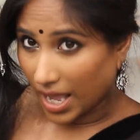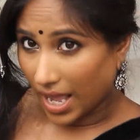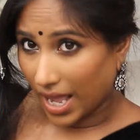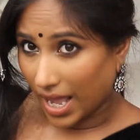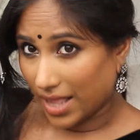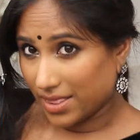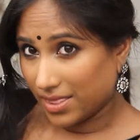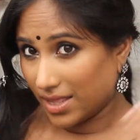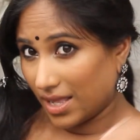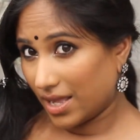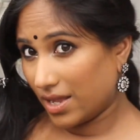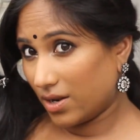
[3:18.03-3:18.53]

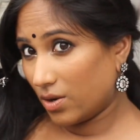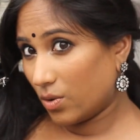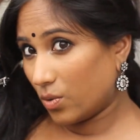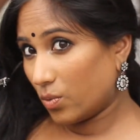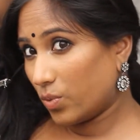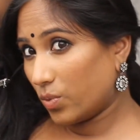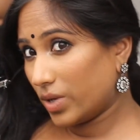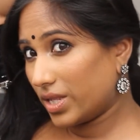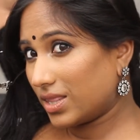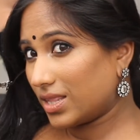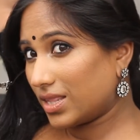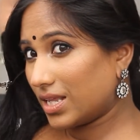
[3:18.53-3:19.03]
And then
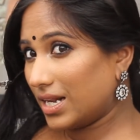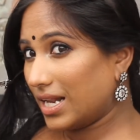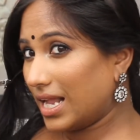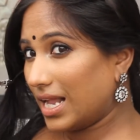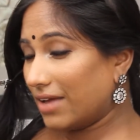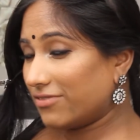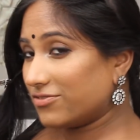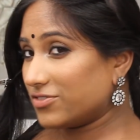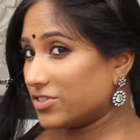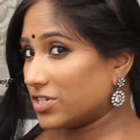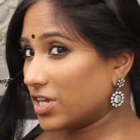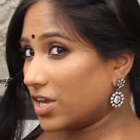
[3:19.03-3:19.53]
with the
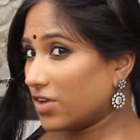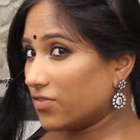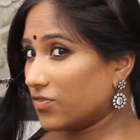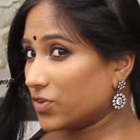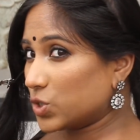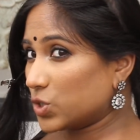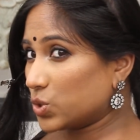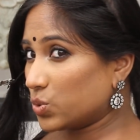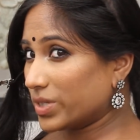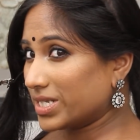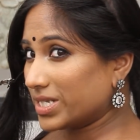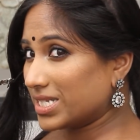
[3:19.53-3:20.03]
leftover
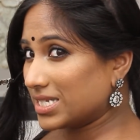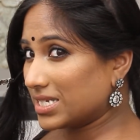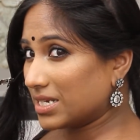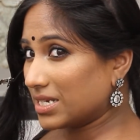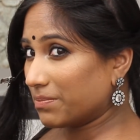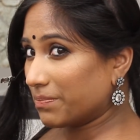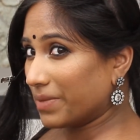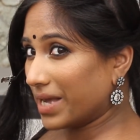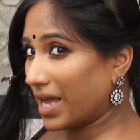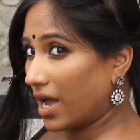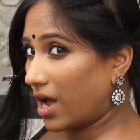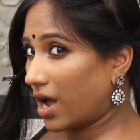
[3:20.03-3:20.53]

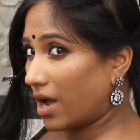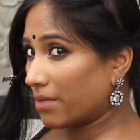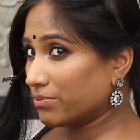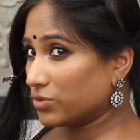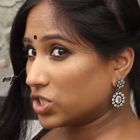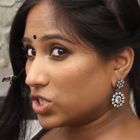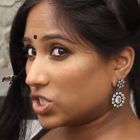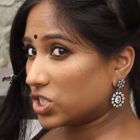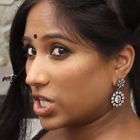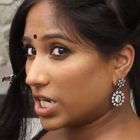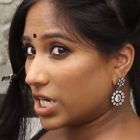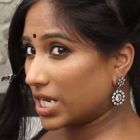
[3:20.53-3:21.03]
twisted bit, I'm
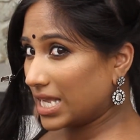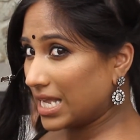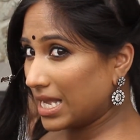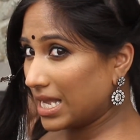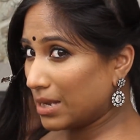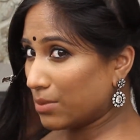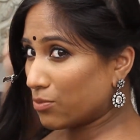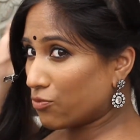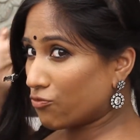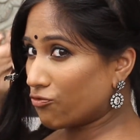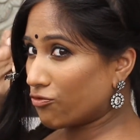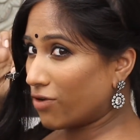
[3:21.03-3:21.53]
just going to
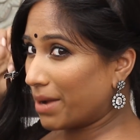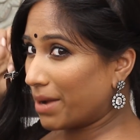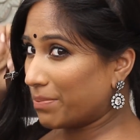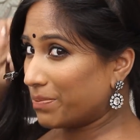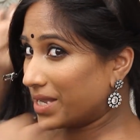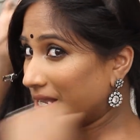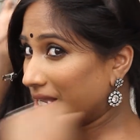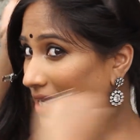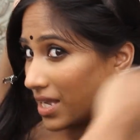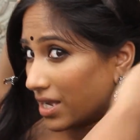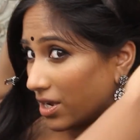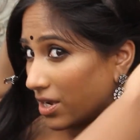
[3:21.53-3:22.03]
keep
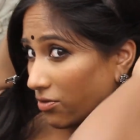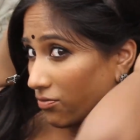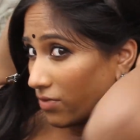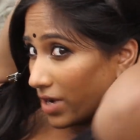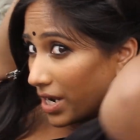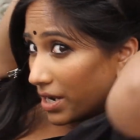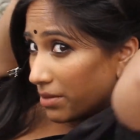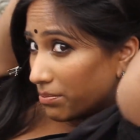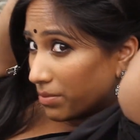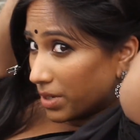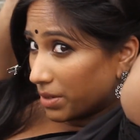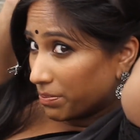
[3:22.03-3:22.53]
wrapping it
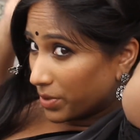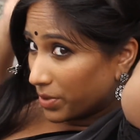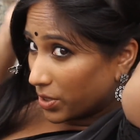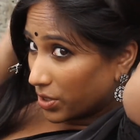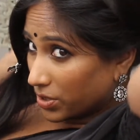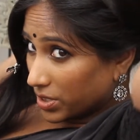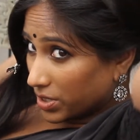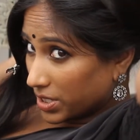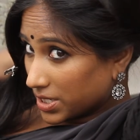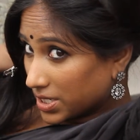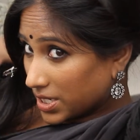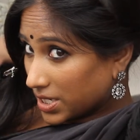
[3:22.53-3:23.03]
around my
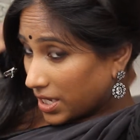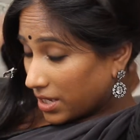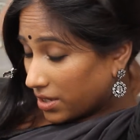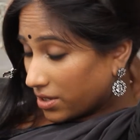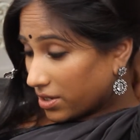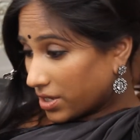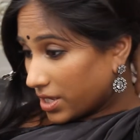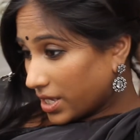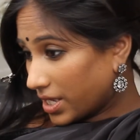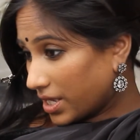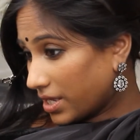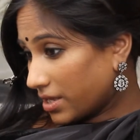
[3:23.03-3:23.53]
ponytail,
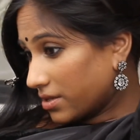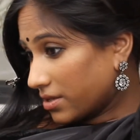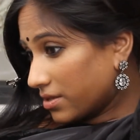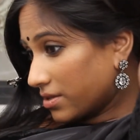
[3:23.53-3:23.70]
okay?